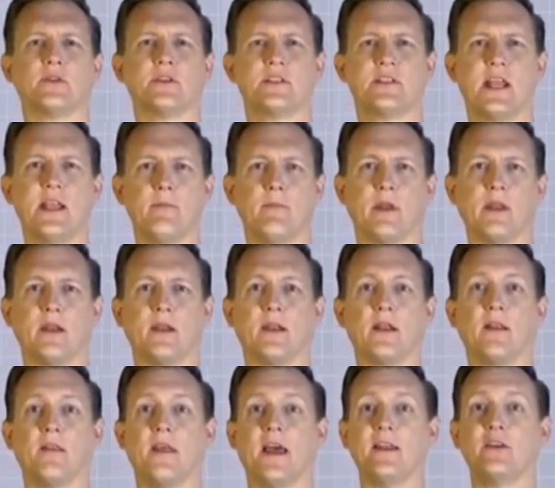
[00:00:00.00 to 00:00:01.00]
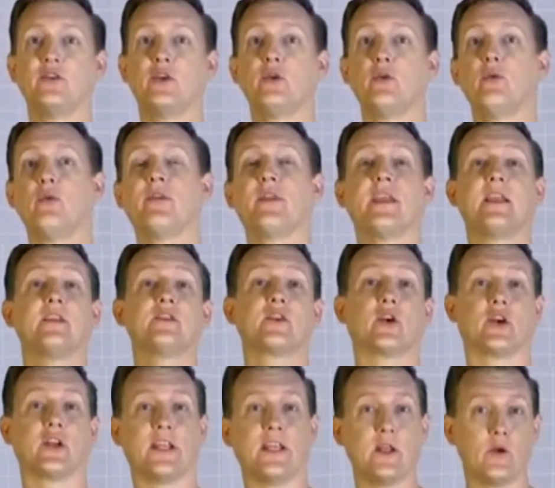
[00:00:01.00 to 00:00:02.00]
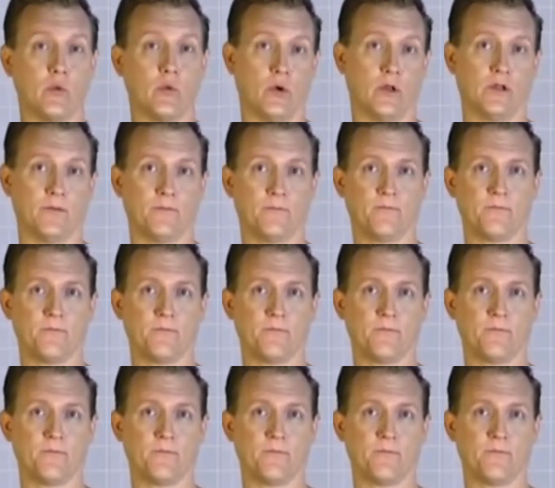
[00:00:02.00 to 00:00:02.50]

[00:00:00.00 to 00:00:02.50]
statement that two things are equal.